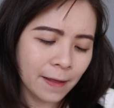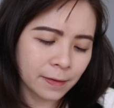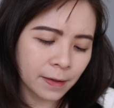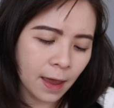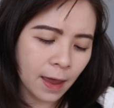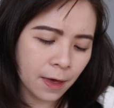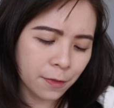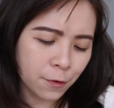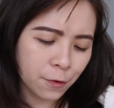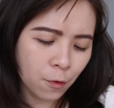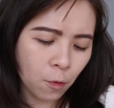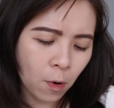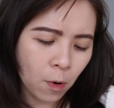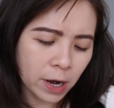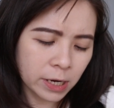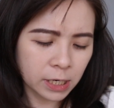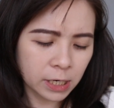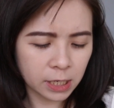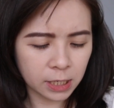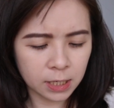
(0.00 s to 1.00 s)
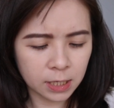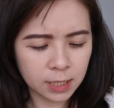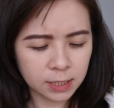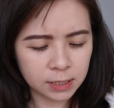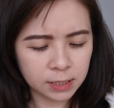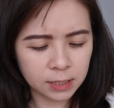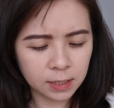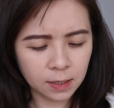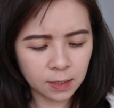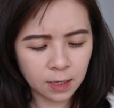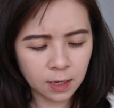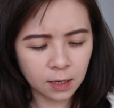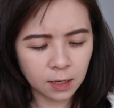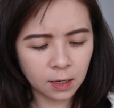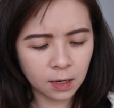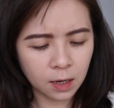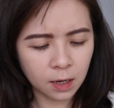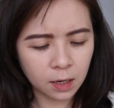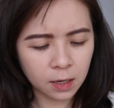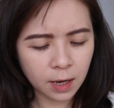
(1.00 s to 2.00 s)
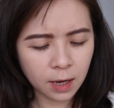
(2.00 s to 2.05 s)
And the other one is the